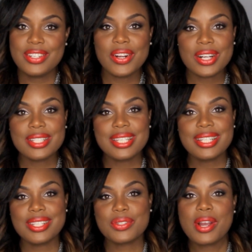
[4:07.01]
NARS
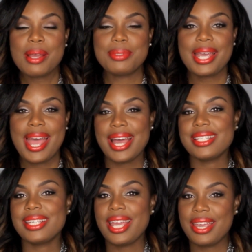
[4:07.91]
describes it
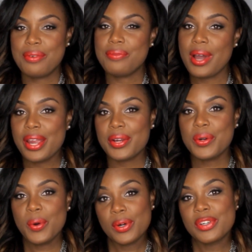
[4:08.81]
as a
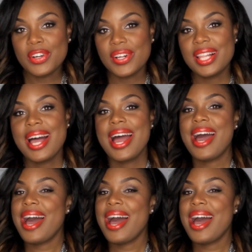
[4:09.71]
fire coral.